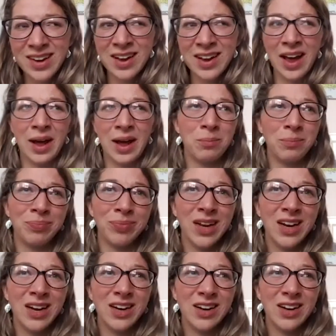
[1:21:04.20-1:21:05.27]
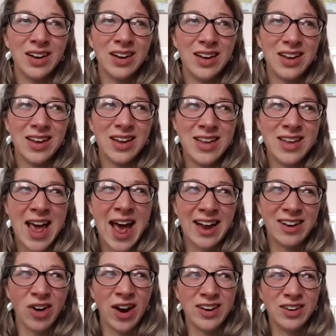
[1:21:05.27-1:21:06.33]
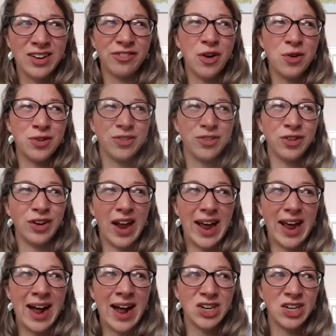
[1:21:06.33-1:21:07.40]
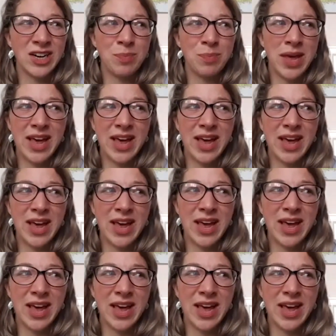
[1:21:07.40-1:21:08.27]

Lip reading: trying to focus on like actually being